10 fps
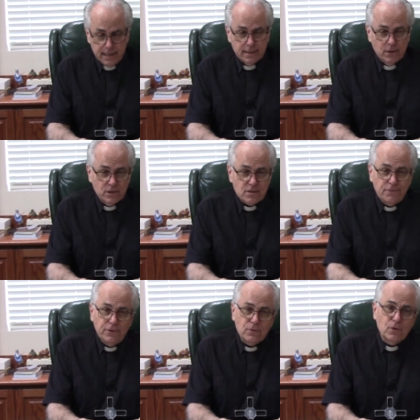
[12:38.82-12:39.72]
There is a
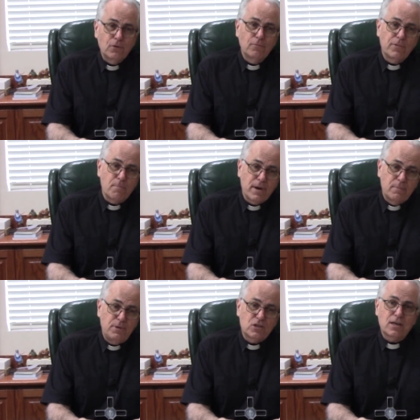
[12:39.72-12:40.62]
funeral that
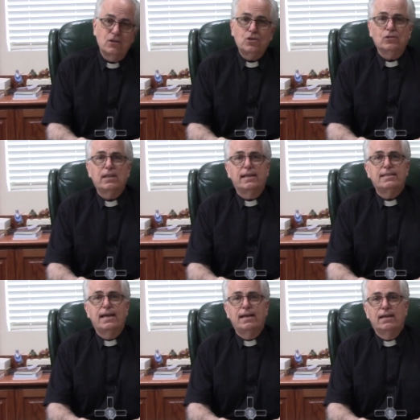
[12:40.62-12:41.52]
might be scheduled that
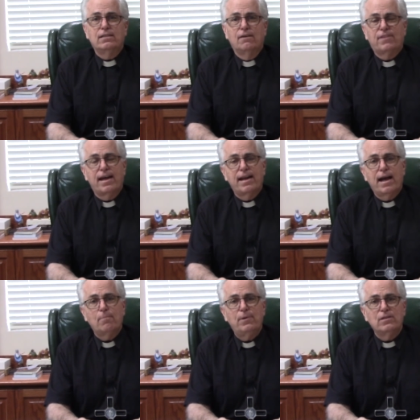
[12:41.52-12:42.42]
day, and if that
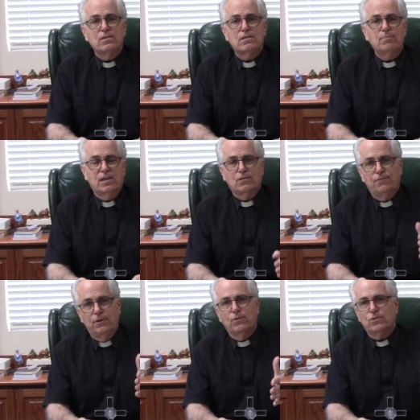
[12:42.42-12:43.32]
happens, because
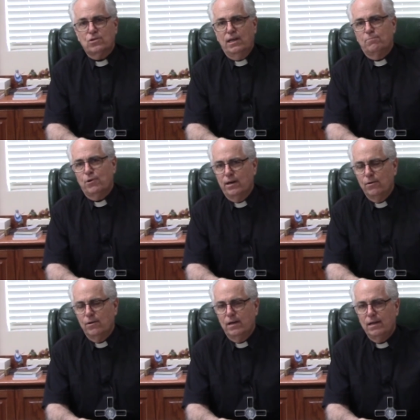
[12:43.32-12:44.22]
funerals take
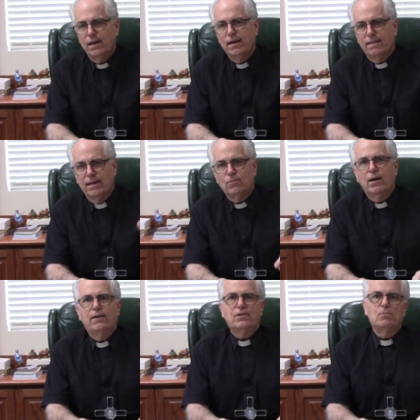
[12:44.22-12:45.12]
priority, then we'll
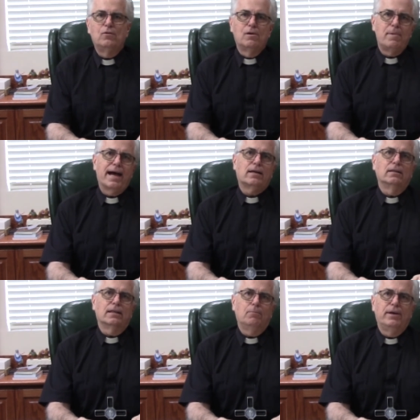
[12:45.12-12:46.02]
have to move it back a
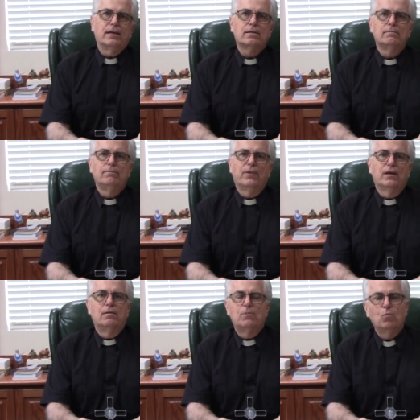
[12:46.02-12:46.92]
little bit
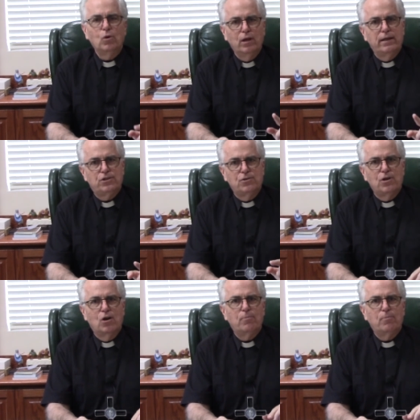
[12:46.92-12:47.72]
um, but we'll let you know.